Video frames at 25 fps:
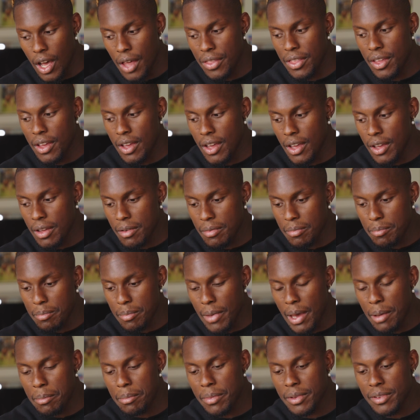other
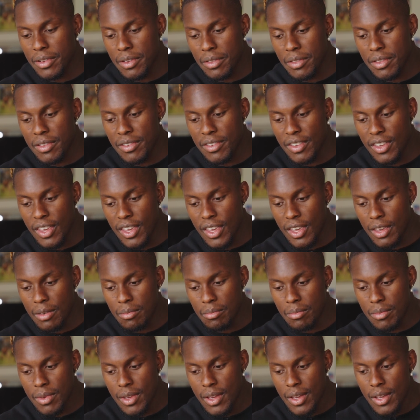members of the
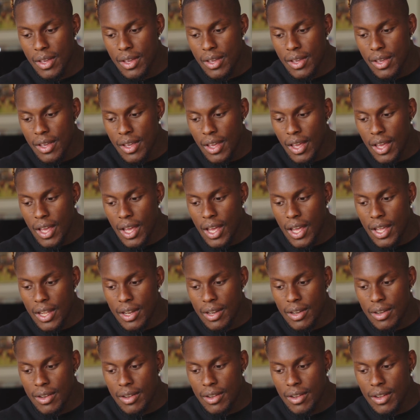team,
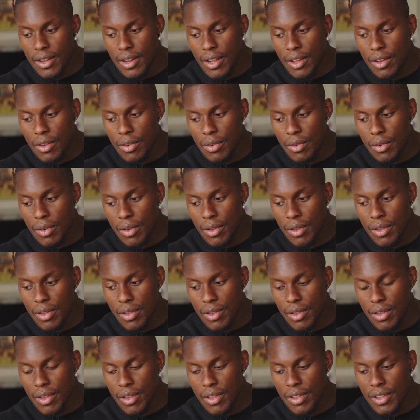and you know,
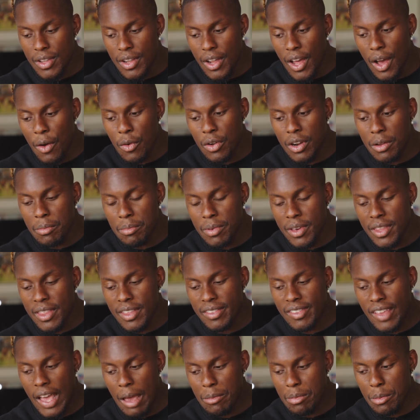I want to be
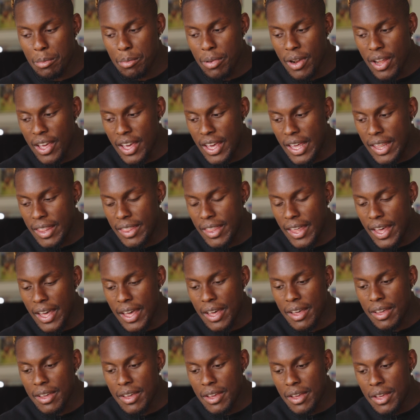the type of player
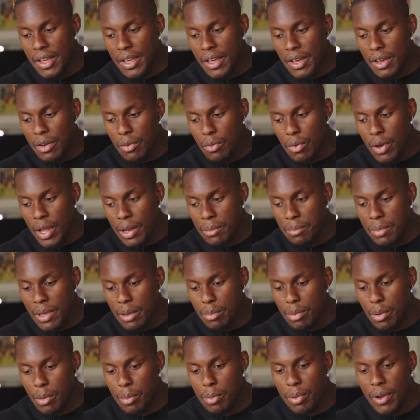that when
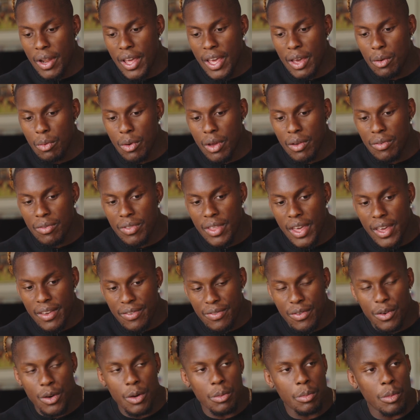people play with, they
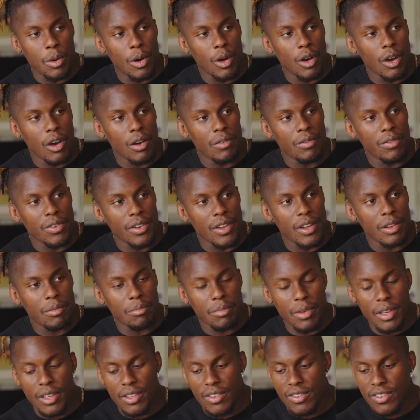feel more
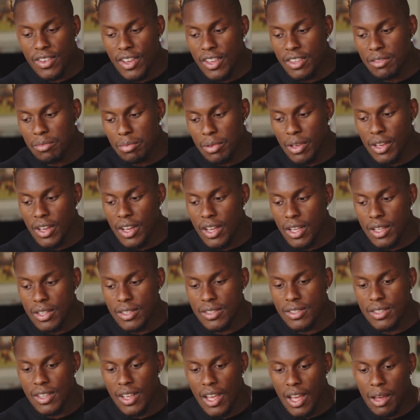confident just
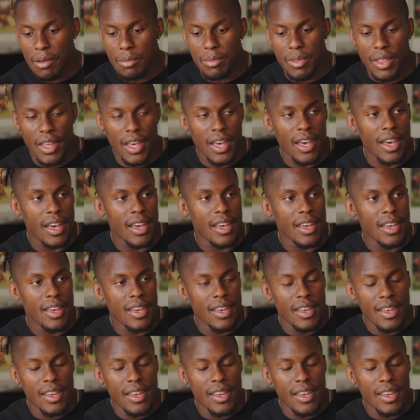because I'm there.